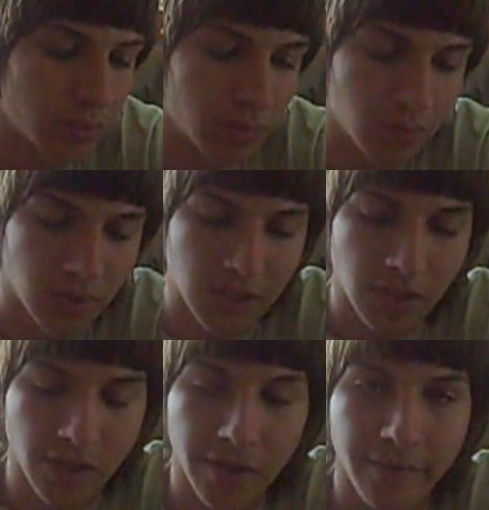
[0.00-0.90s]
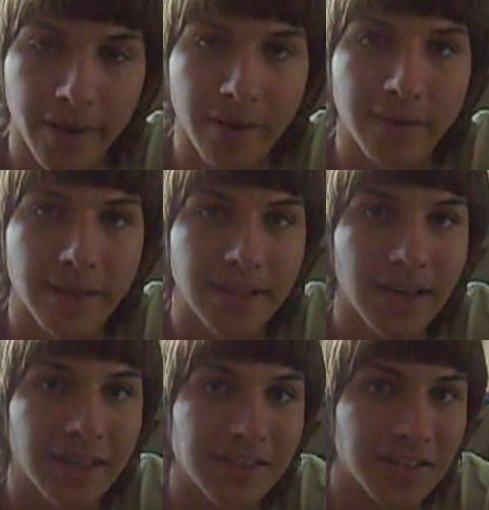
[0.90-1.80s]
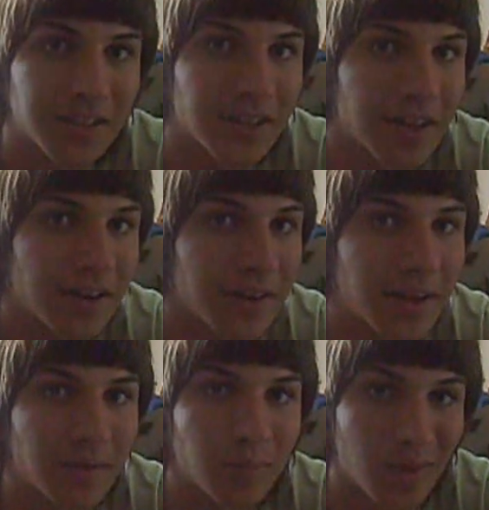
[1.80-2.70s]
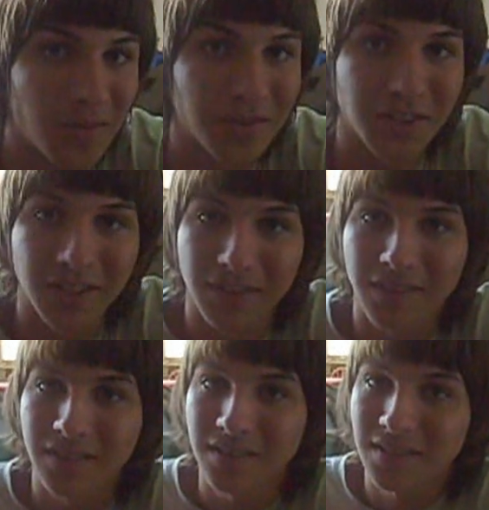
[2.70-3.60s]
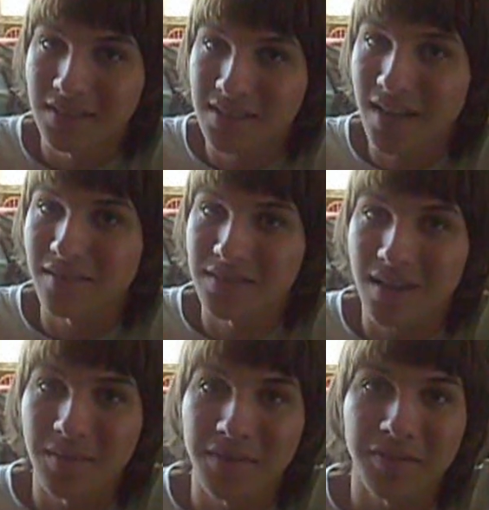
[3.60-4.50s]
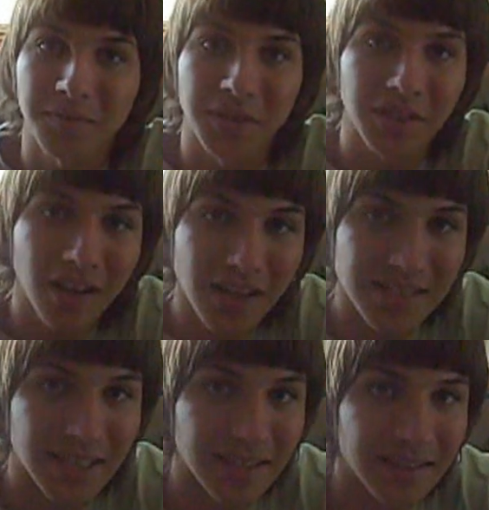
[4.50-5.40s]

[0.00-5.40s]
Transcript: was looking around, and then I started hearing muffled sounds coming from the closet,